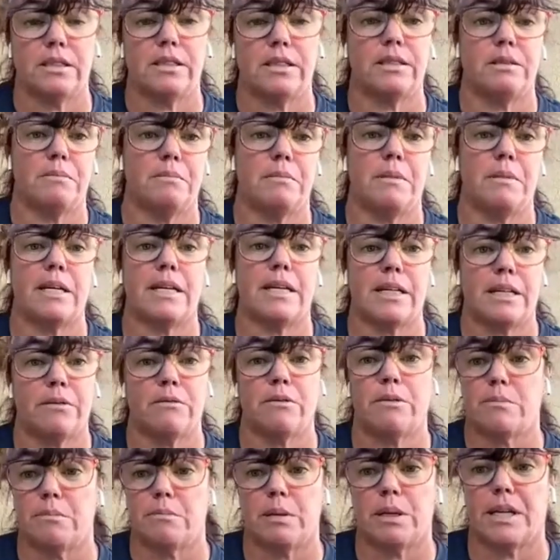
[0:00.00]
It didn't make
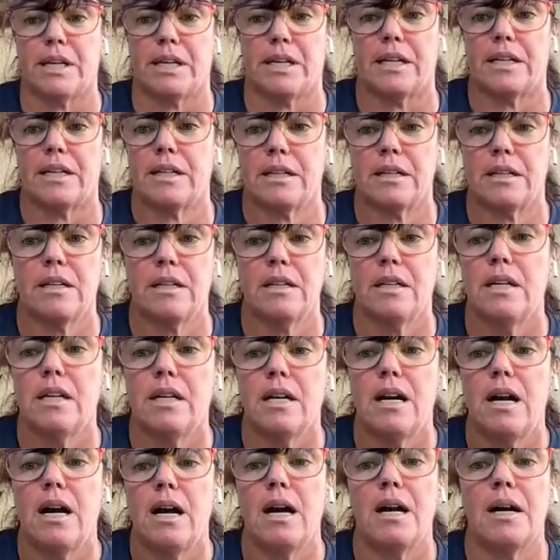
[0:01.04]
anyone blink.
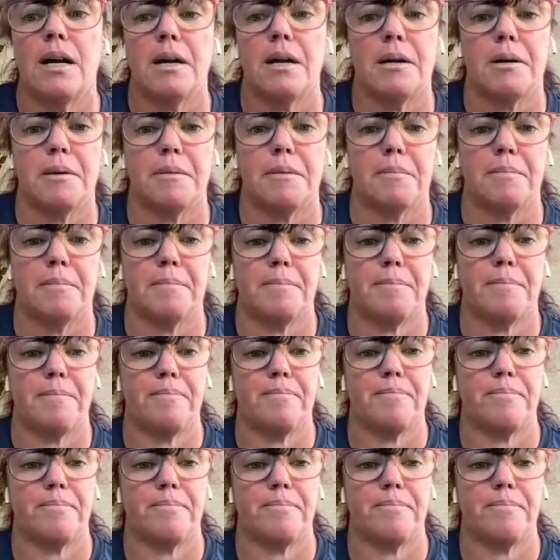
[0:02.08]
Um,